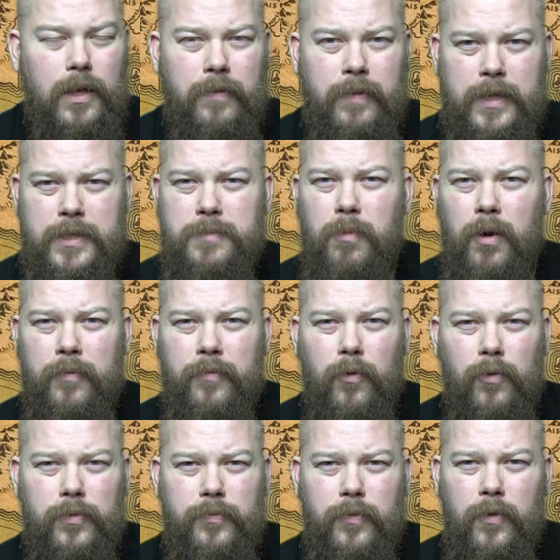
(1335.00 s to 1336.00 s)
That's my
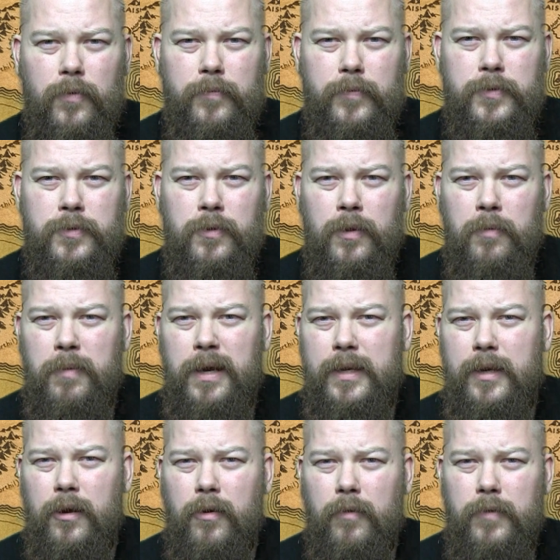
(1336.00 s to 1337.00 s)
fault for doing the
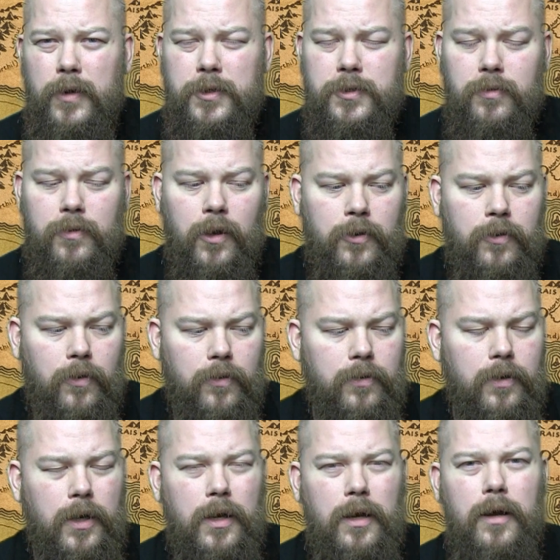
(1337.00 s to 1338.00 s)
media coverage on
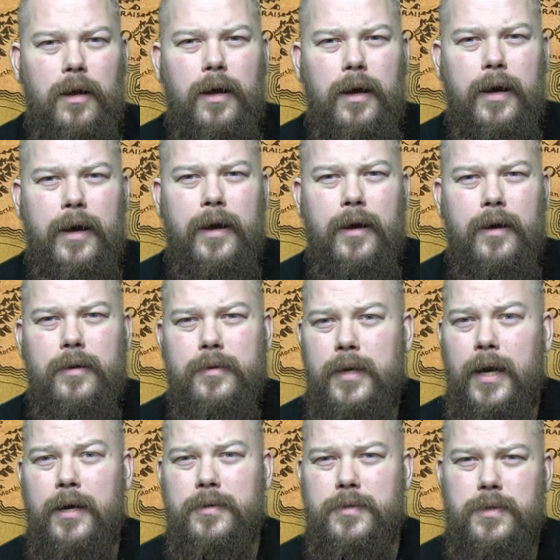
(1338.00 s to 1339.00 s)
Ardacon.
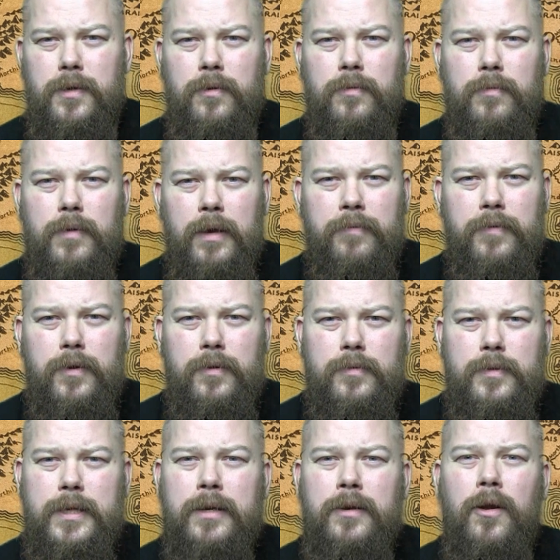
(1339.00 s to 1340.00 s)
Yeah, so if
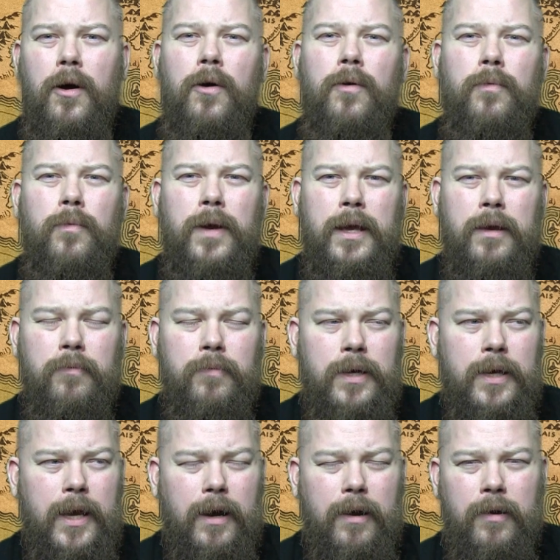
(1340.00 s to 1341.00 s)
you didn't know, we
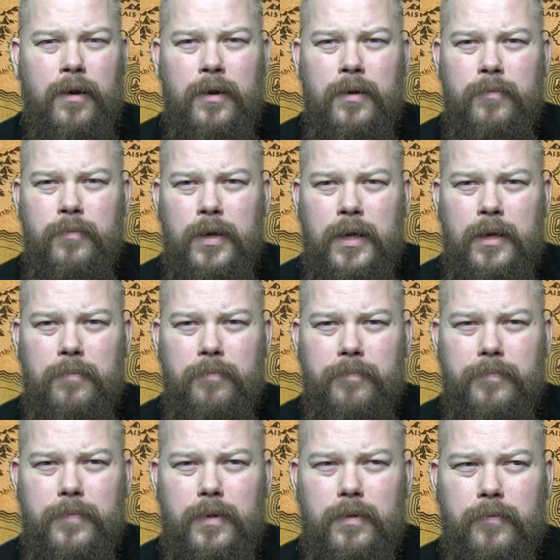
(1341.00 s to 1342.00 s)

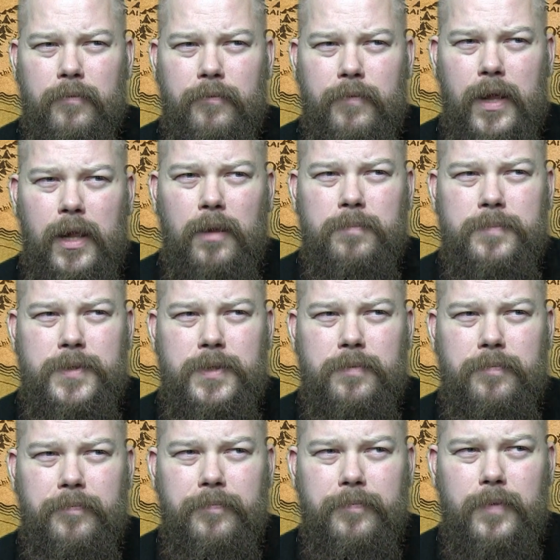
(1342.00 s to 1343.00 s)
filmed
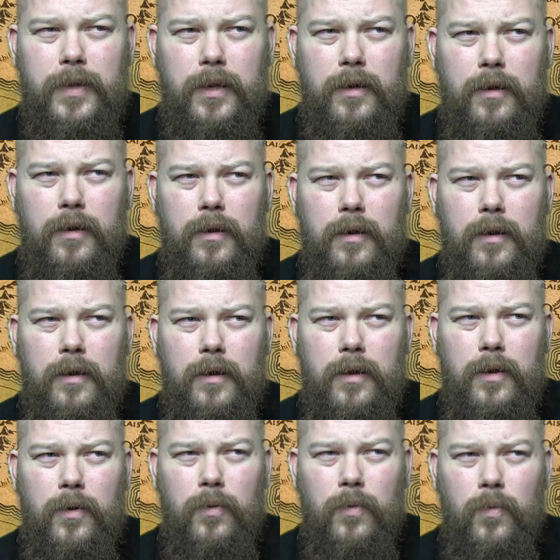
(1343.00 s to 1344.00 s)

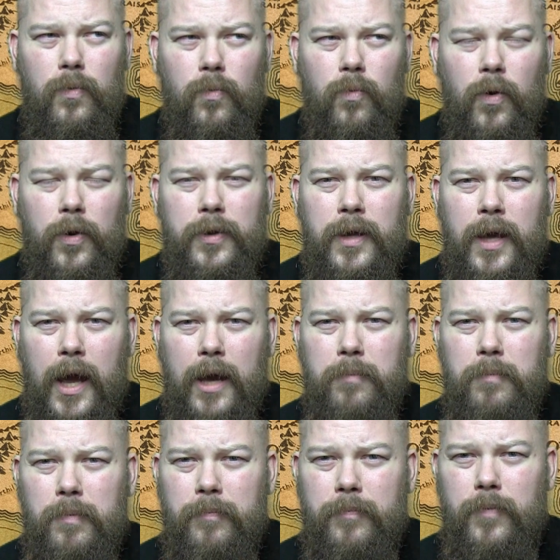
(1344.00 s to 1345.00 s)
one
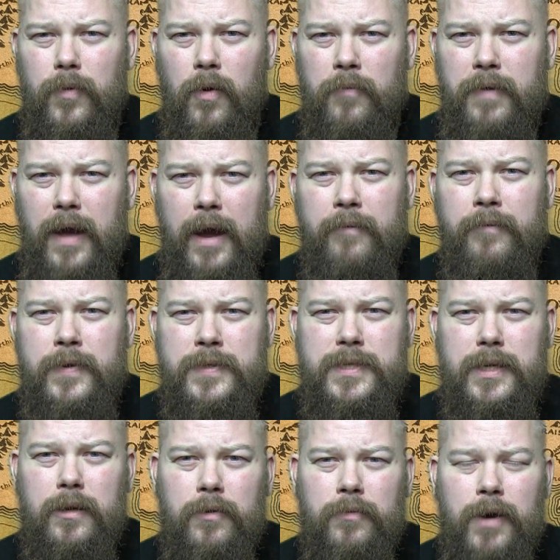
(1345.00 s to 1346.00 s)
game of every
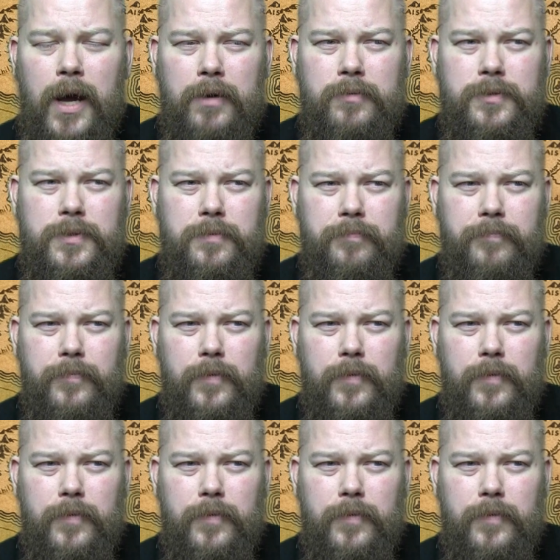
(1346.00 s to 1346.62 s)
single round.